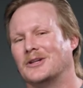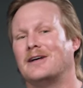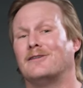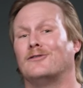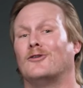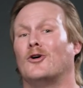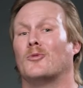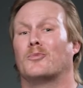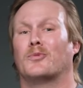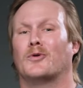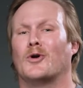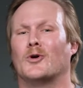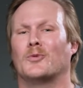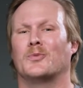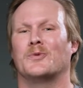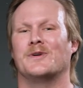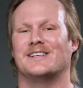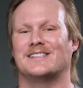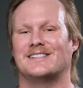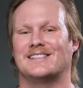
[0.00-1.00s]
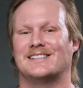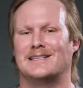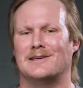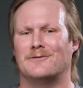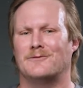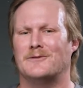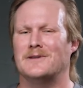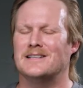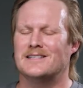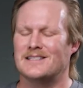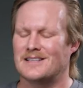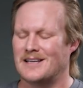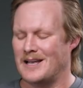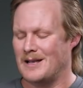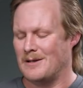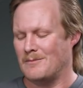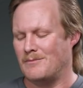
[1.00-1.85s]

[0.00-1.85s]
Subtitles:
level appropriate stiffness,